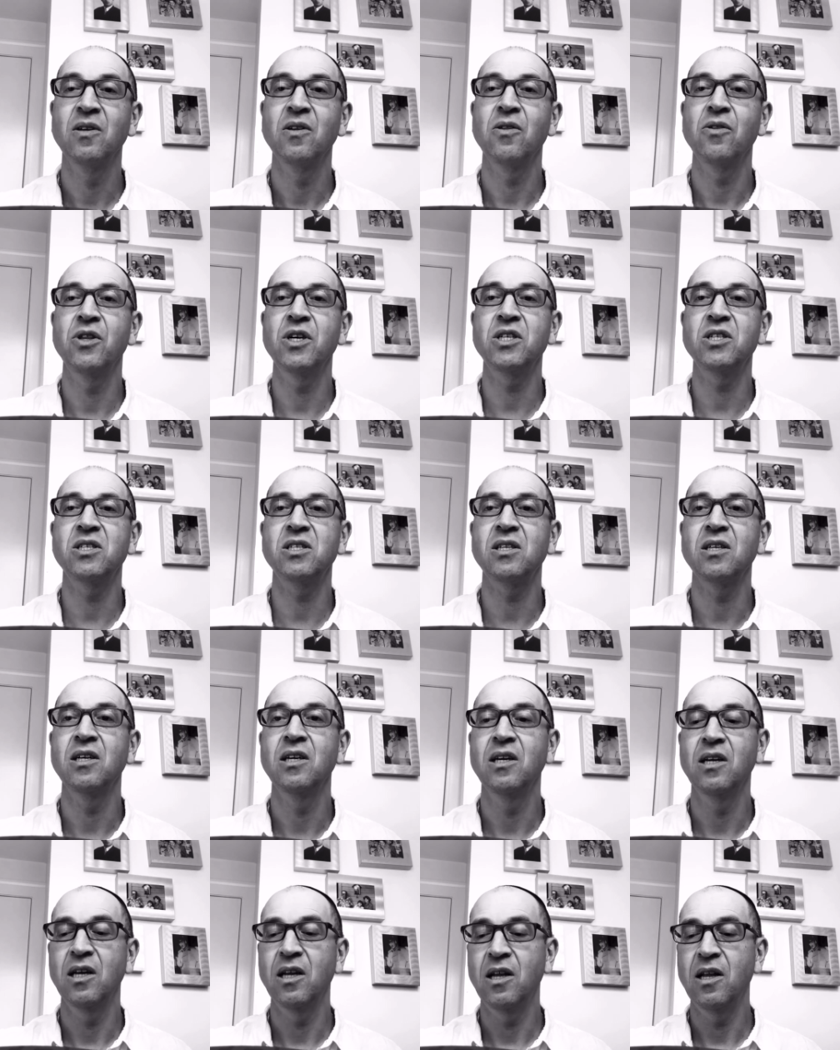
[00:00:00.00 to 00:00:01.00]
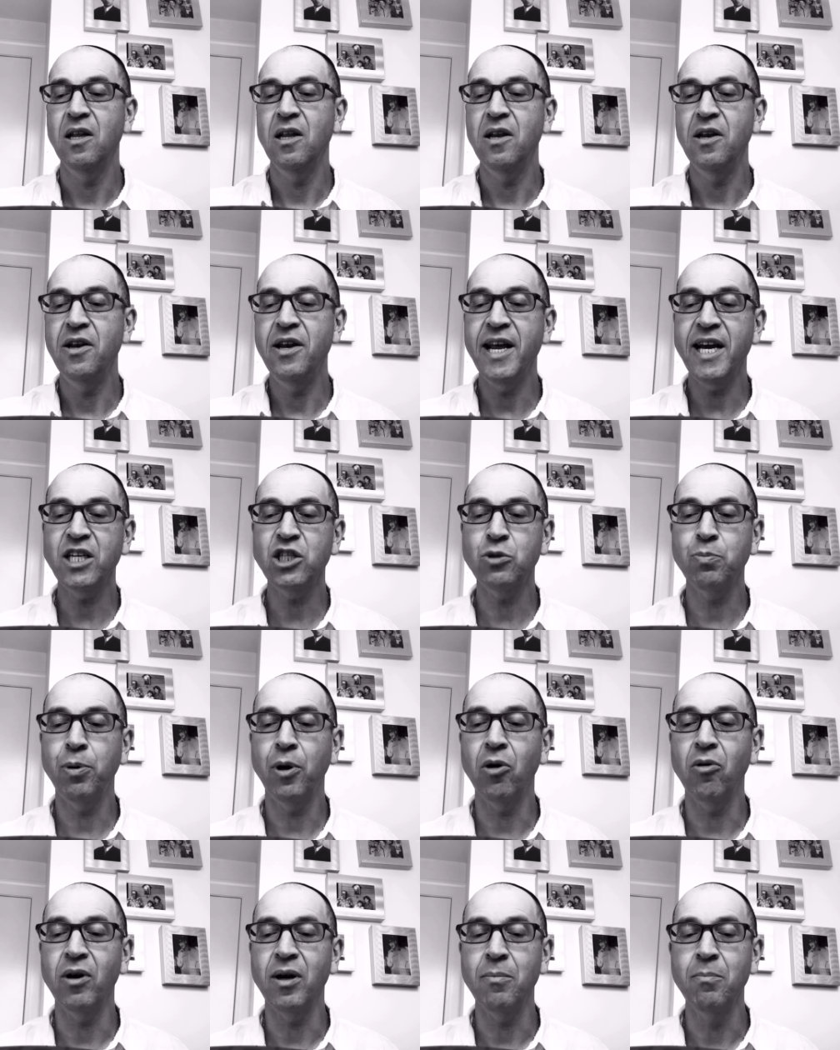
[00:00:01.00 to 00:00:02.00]
This next
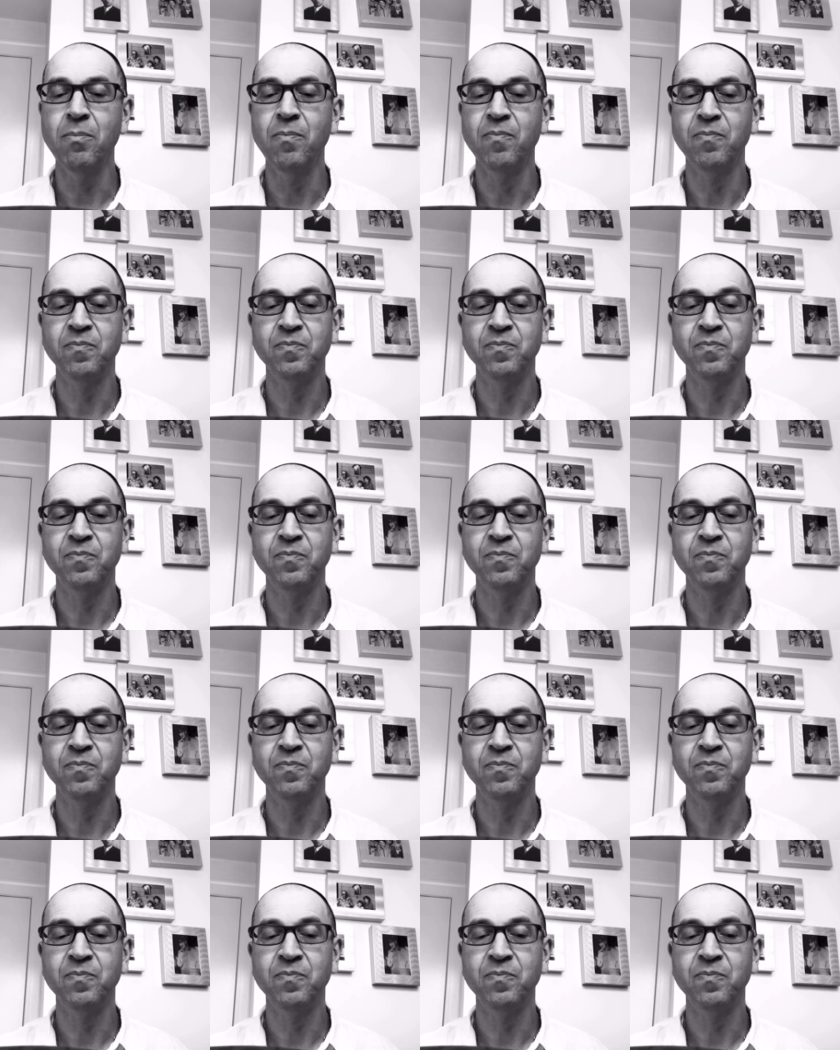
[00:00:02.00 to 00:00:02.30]
poem